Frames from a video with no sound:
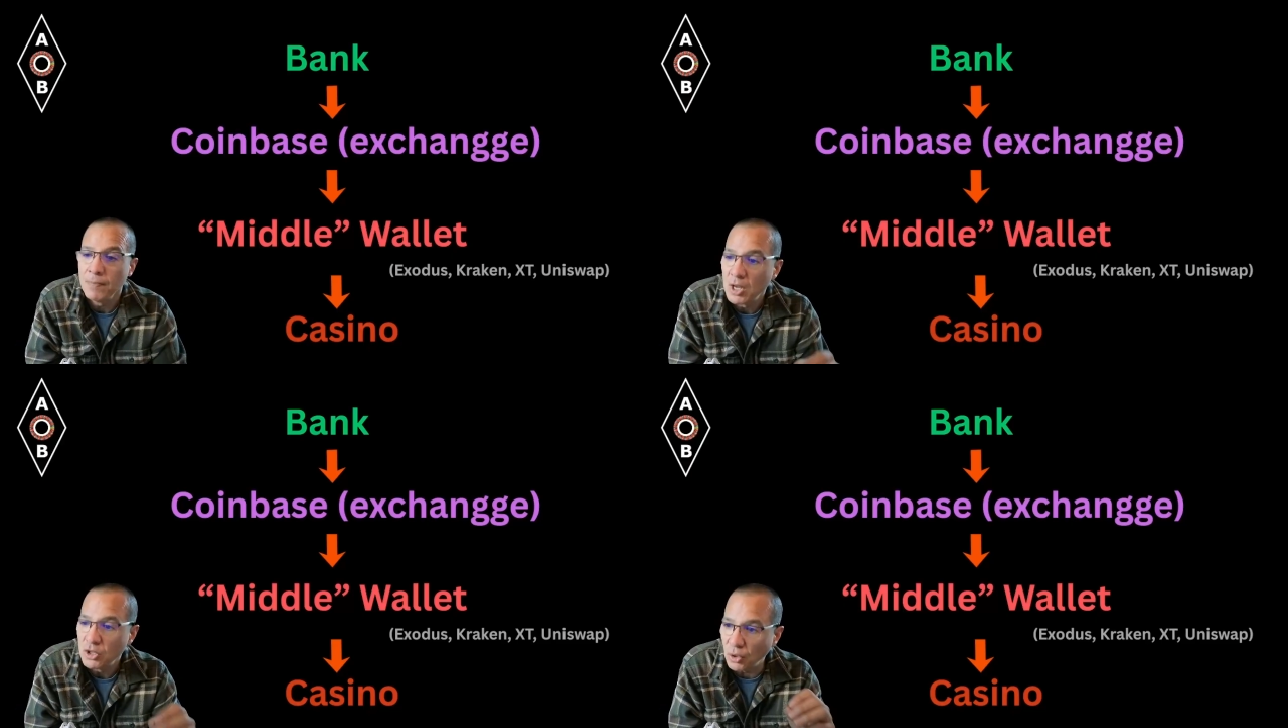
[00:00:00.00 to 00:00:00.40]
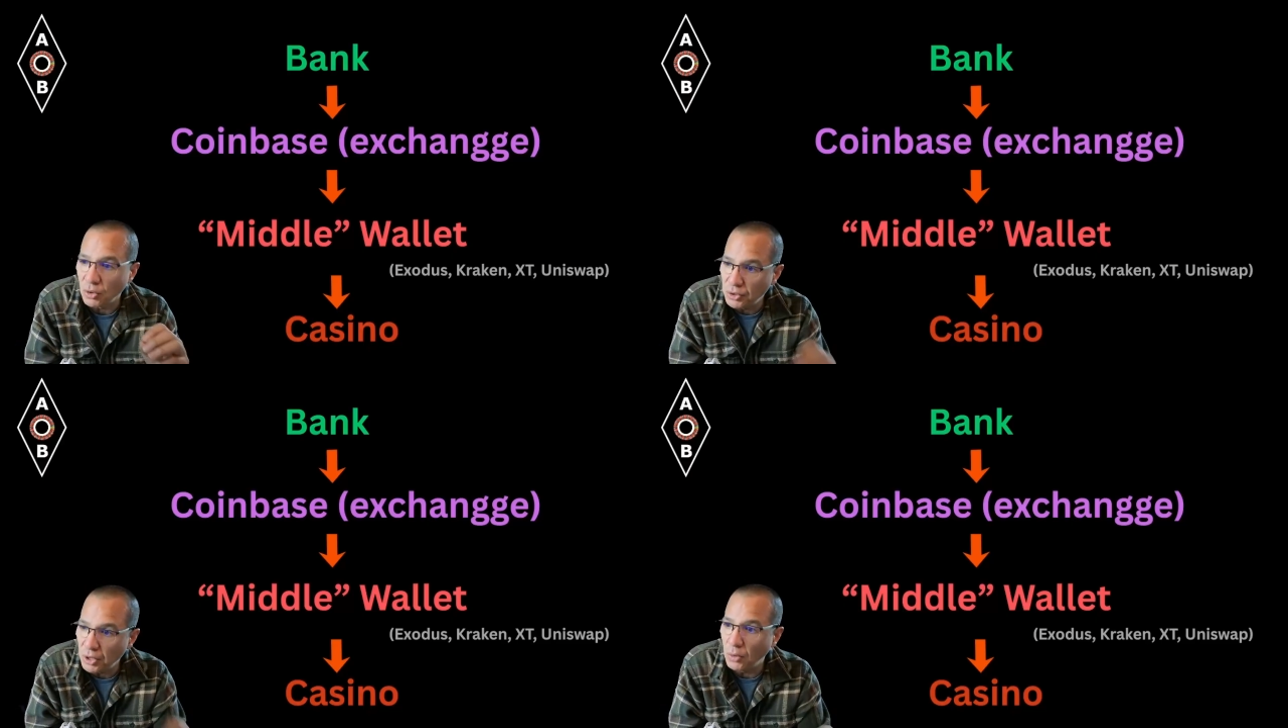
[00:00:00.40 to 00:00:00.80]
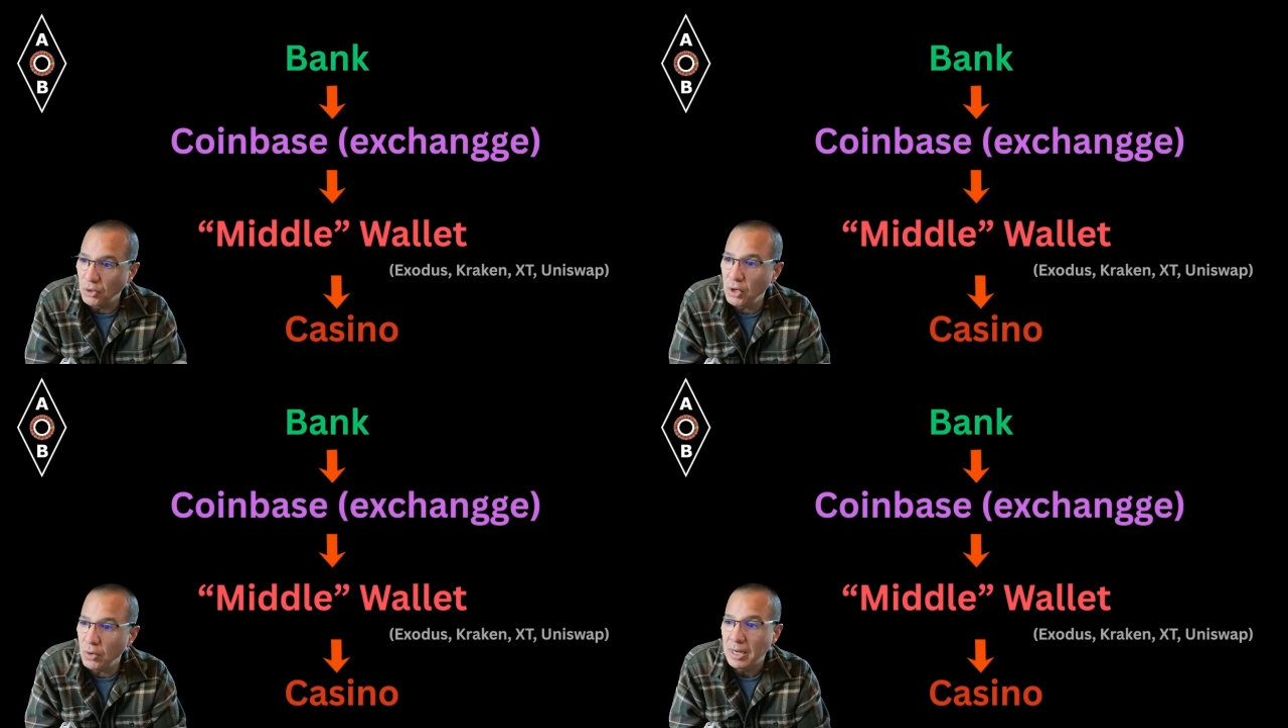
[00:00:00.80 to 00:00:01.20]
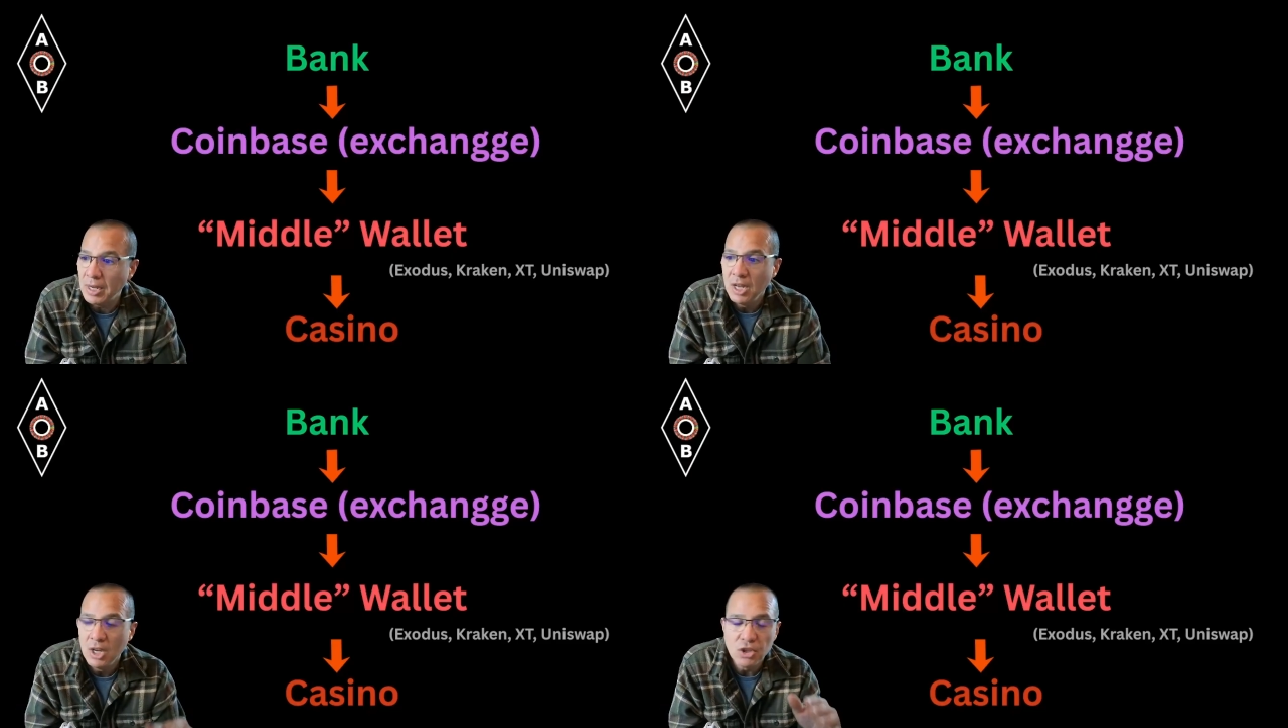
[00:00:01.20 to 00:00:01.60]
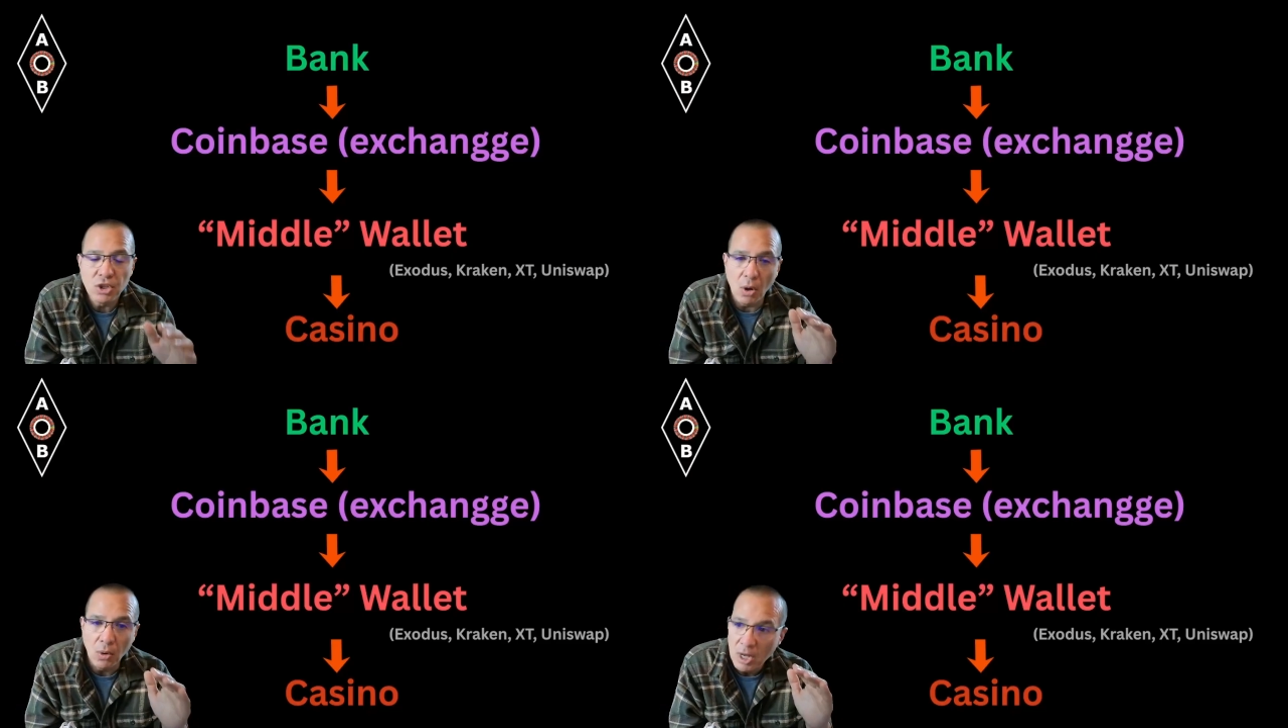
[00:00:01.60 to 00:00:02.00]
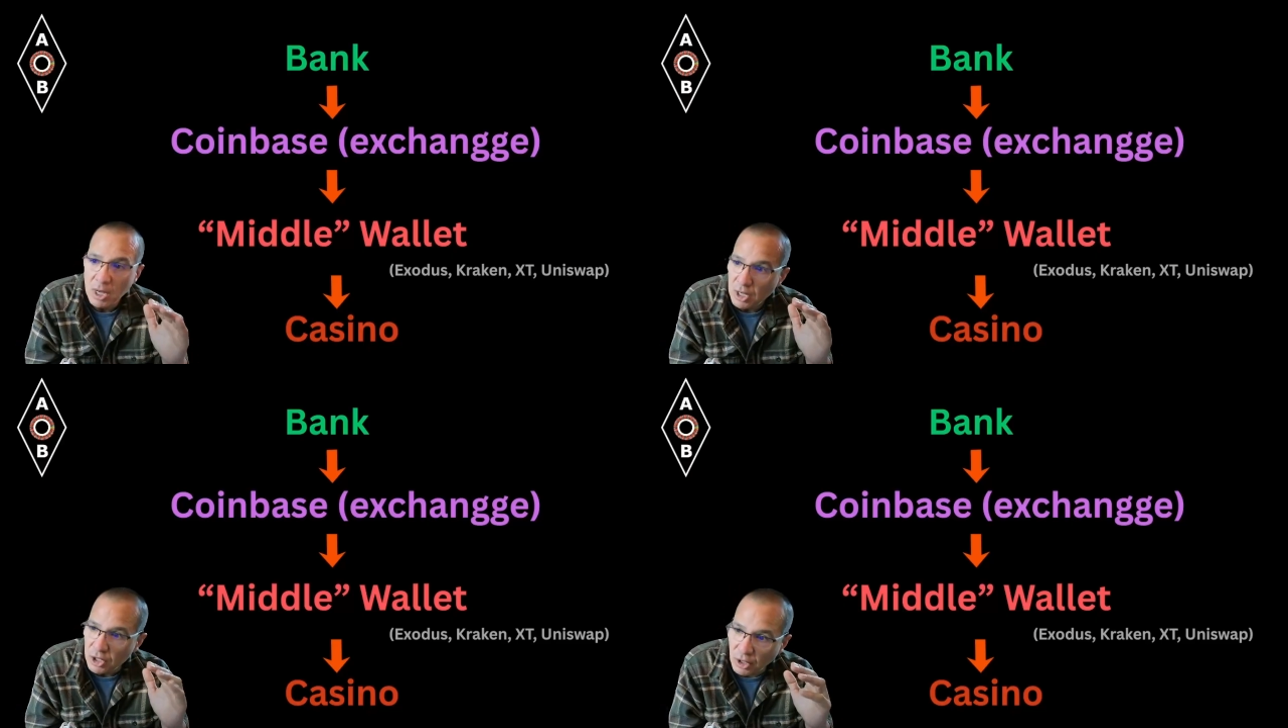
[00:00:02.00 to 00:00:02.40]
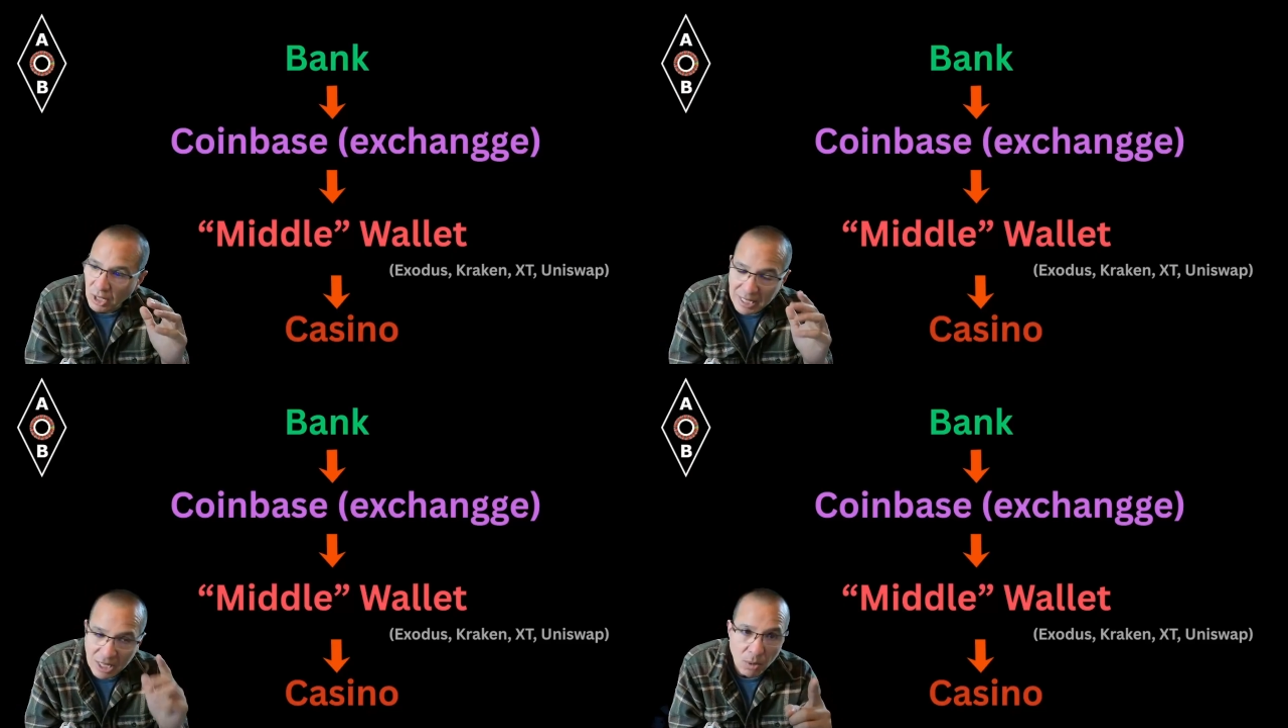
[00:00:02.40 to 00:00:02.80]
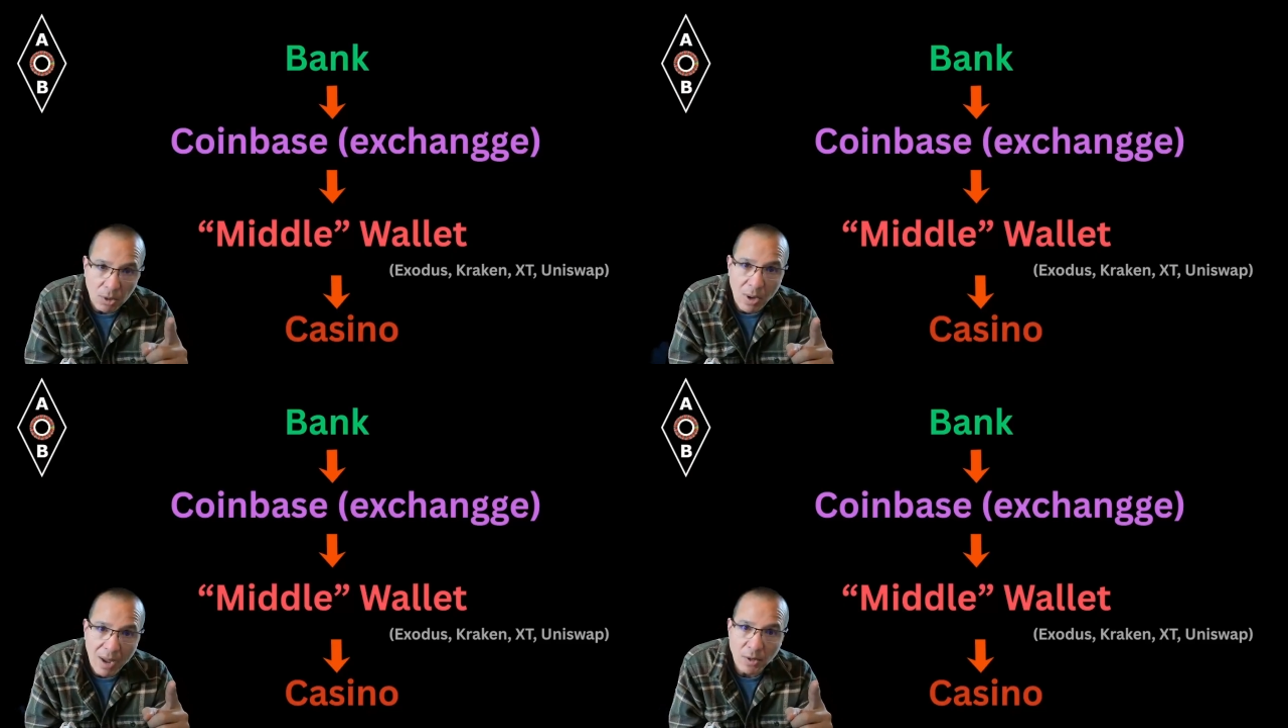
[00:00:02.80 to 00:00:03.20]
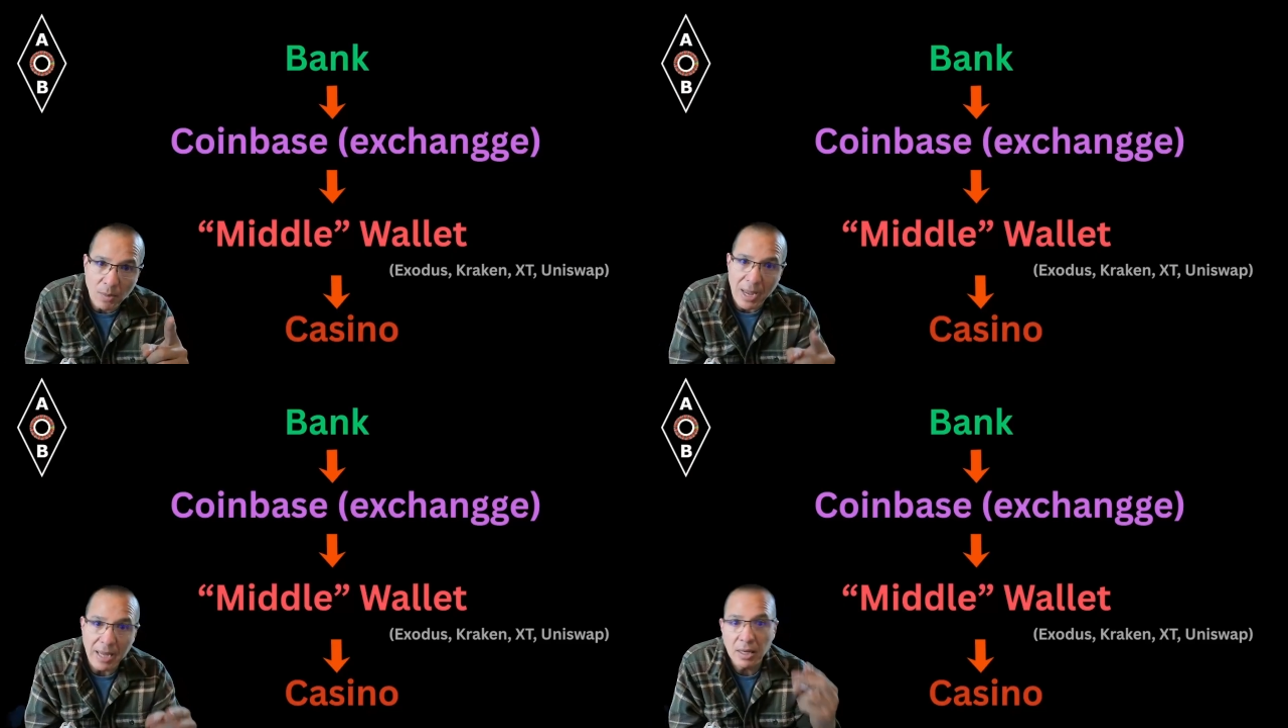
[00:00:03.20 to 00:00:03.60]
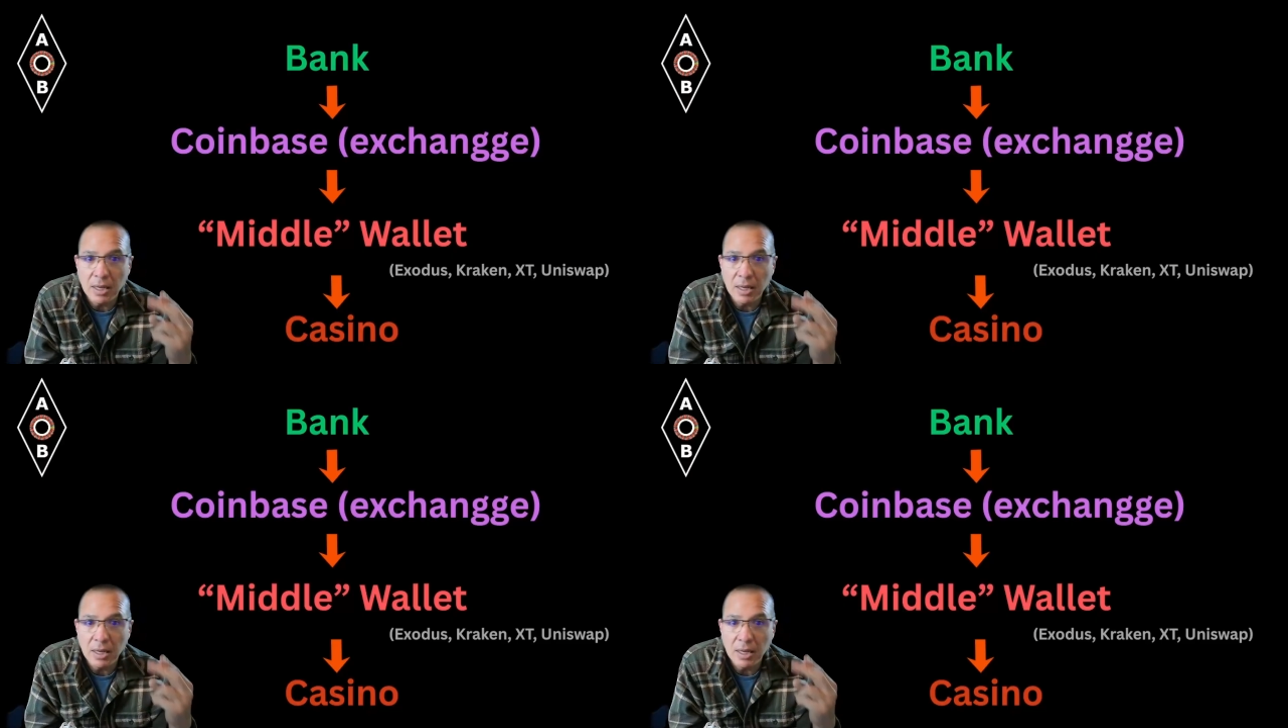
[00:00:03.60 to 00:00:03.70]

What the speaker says: So don't do it. So you're going to you have your bank,